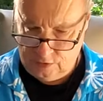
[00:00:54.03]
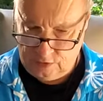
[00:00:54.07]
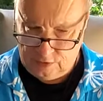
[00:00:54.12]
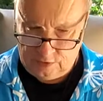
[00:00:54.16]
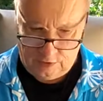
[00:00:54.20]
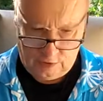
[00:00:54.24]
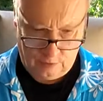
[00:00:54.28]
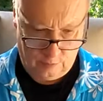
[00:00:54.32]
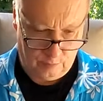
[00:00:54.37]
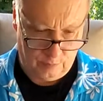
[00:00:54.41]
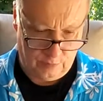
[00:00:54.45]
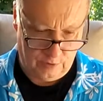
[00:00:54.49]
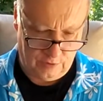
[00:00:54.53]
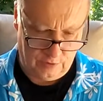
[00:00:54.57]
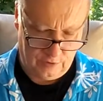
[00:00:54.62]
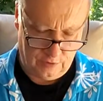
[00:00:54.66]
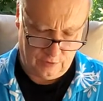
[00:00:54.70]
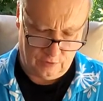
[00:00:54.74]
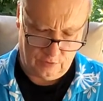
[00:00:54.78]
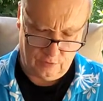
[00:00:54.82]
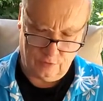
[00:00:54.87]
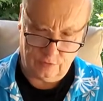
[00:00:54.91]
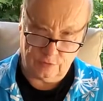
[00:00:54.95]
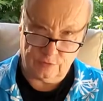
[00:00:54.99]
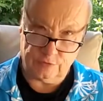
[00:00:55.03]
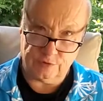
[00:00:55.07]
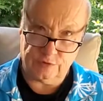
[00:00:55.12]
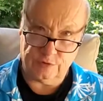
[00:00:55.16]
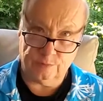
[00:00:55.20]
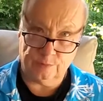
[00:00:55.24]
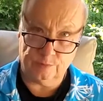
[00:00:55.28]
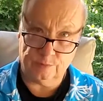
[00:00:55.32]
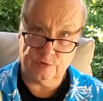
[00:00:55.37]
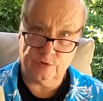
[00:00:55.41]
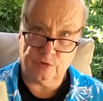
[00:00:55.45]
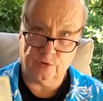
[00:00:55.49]
King of Pentacles.
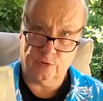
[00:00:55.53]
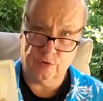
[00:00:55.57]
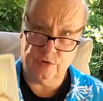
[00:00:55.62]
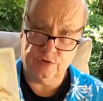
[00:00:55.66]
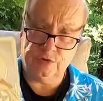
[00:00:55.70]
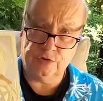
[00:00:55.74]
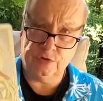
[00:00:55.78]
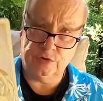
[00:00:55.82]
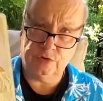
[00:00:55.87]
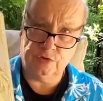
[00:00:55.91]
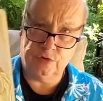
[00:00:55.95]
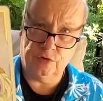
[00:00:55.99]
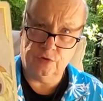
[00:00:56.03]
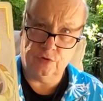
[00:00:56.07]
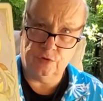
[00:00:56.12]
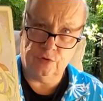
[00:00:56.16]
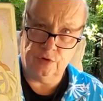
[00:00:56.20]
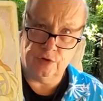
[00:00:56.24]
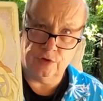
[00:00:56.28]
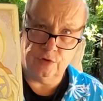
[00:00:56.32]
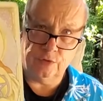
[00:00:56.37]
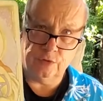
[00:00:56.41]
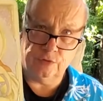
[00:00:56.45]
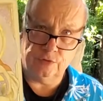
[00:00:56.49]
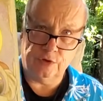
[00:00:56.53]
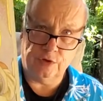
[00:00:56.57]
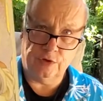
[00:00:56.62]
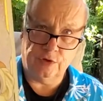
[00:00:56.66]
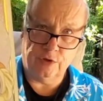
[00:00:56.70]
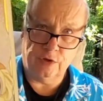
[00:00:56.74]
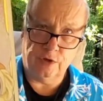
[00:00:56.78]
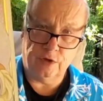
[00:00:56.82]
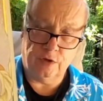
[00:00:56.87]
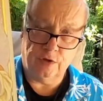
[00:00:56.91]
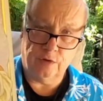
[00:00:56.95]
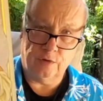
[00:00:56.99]
So this is your energy
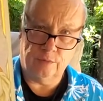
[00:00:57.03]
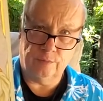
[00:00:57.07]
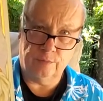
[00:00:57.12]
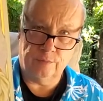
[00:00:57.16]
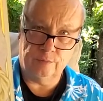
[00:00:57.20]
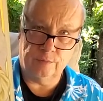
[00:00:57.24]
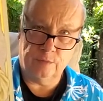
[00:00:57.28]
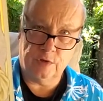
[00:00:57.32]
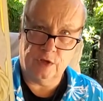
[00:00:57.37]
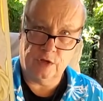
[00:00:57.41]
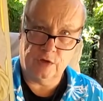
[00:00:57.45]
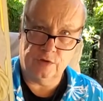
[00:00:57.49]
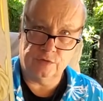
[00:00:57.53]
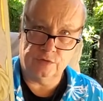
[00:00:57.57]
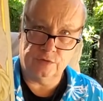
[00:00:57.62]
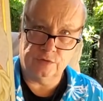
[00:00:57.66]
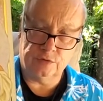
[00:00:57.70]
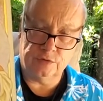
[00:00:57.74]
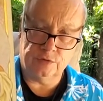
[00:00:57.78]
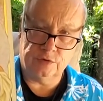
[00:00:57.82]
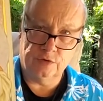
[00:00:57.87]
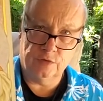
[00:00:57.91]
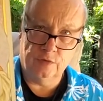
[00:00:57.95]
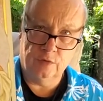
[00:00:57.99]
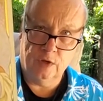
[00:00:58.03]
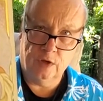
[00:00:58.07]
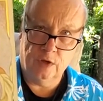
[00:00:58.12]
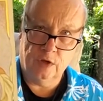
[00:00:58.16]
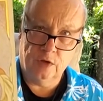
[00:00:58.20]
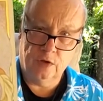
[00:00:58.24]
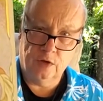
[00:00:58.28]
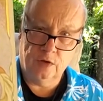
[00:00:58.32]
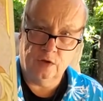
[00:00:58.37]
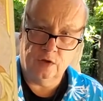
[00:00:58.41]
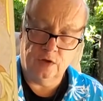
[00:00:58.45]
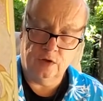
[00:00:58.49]
now, Cancers,
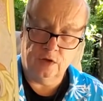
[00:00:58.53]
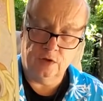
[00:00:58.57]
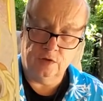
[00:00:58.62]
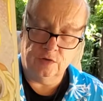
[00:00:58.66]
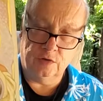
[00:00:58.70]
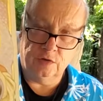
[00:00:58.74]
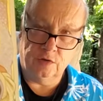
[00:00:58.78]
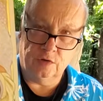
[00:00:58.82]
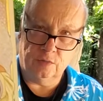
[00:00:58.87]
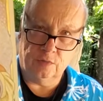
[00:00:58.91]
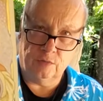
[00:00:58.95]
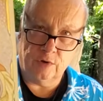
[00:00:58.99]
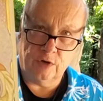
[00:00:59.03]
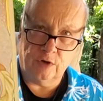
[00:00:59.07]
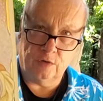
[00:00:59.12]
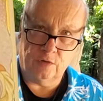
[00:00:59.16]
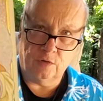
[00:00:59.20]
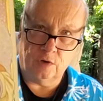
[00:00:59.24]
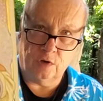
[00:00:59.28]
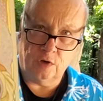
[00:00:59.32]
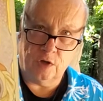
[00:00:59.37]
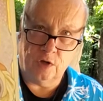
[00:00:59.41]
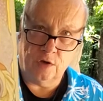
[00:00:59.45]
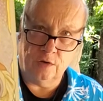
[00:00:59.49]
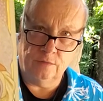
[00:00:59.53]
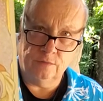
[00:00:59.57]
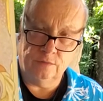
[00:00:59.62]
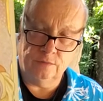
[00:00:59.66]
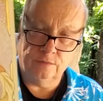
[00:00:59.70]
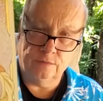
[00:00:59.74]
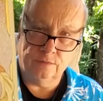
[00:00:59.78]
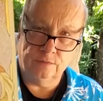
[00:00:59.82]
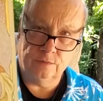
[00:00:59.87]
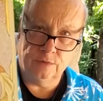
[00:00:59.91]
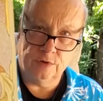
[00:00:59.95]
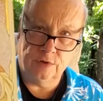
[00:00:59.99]
in and around love
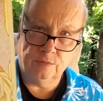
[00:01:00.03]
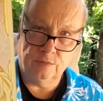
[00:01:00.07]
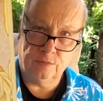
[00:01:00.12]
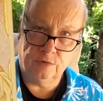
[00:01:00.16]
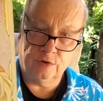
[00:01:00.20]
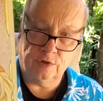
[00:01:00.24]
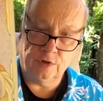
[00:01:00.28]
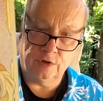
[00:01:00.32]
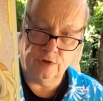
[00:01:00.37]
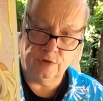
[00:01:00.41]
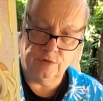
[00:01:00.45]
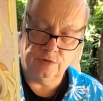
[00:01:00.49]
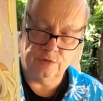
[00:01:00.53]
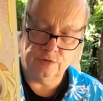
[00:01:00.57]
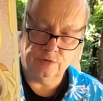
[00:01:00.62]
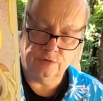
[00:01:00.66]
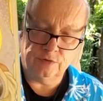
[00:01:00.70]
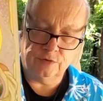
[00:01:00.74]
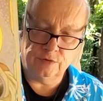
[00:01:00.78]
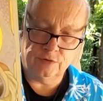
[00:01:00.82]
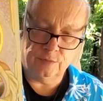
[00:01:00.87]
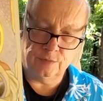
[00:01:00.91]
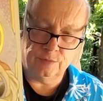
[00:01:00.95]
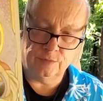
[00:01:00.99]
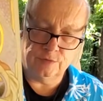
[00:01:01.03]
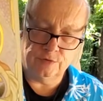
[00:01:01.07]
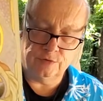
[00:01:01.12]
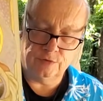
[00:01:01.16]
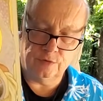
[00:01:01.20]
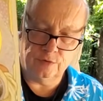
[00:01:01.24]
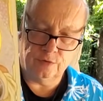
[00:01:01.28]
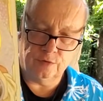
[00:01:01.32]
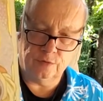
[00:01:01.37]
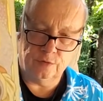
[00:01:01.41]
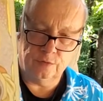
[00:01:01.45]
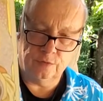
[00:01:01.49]
and relationships.
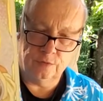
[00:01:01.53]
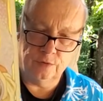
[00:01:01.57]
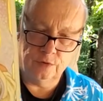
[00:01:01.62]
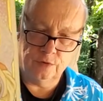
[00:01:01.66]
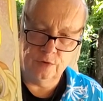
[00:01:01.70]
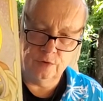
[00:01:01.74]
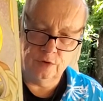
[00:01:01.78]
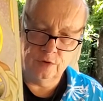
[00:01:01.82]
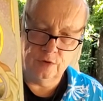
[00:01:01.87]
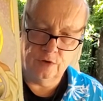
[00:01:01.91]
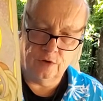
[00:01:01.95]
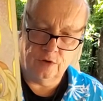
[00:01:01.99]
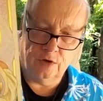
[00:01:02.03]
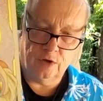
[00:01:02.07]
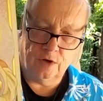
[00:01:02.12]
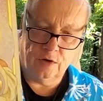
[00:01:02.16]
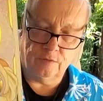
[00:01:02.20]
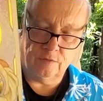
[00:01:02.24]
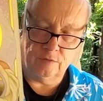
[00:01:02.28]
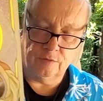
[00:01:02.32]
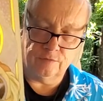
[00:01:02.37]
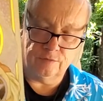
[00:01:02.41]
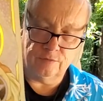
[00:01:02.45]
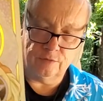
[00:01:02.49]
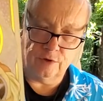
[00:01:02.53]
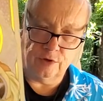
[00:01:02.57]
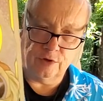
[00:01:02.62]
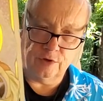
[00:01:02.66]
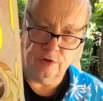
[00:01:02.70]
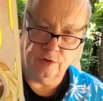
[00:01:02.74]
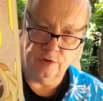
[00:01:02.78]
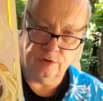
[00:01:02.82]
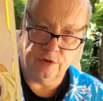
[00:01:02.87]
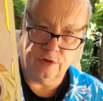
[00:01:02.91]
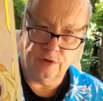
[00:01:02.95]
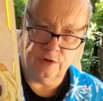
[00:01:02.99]
You know, I have a friend,
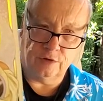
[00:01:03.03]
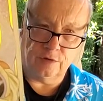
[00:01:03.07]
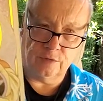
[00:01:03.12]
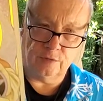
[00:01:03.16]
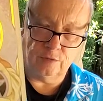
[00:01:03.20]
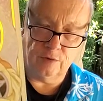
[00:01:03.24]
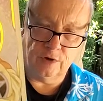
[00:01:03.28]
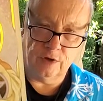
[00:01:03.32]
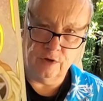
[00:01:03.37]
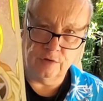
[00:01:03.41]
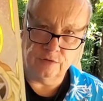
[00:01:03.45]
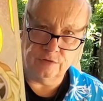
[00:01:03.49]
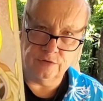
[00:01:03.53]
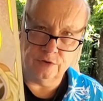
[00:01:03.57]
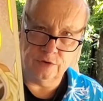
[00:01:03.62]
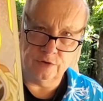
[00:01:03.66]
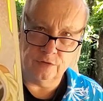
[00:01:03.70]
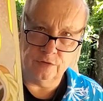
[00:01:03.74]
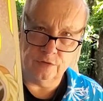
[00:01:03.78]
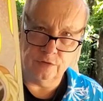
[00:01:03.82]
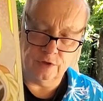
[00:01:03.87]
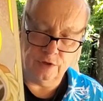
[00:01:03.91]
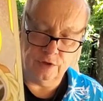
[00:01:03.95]
I kid around, so you're the